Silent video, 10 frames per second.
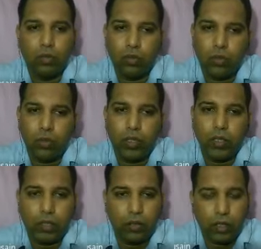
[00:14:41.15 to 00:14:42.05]
should be
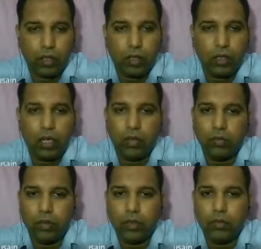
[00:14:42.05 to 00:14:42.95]
disinfected
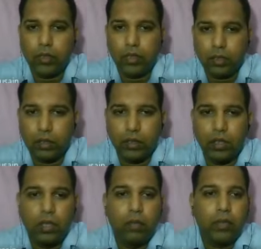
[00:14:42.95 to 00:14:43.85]
after the work
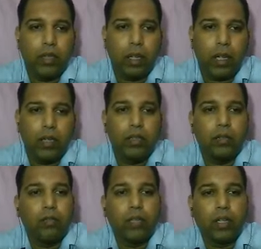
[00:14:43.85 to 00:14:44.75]
and
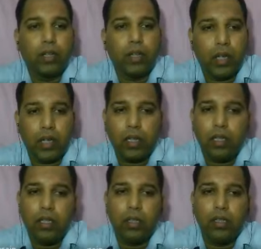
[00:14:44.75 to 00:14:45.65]
any